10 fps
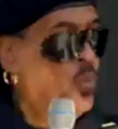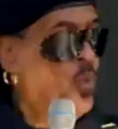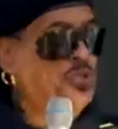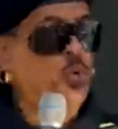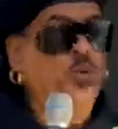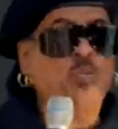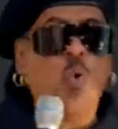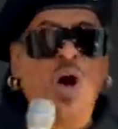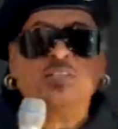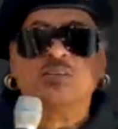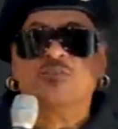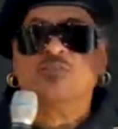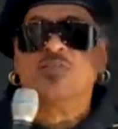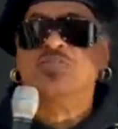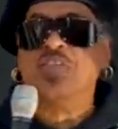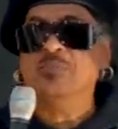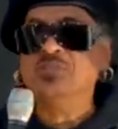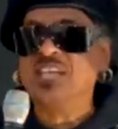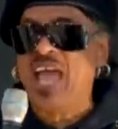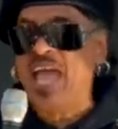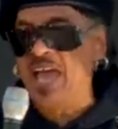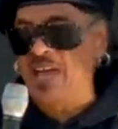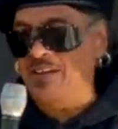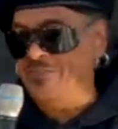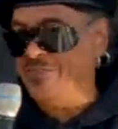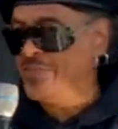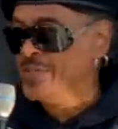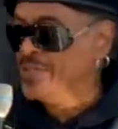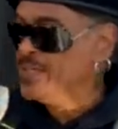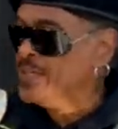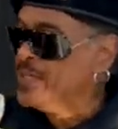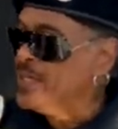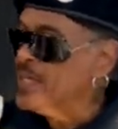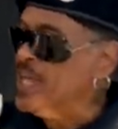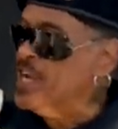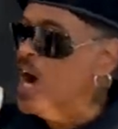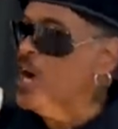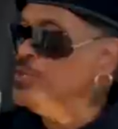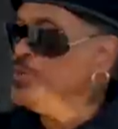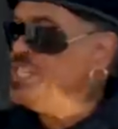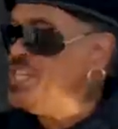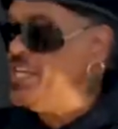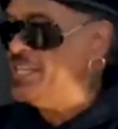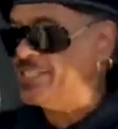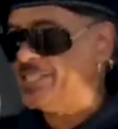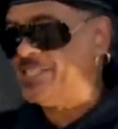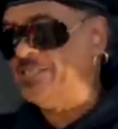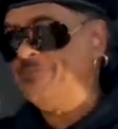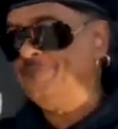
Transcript: What do we want them to have in 100 years?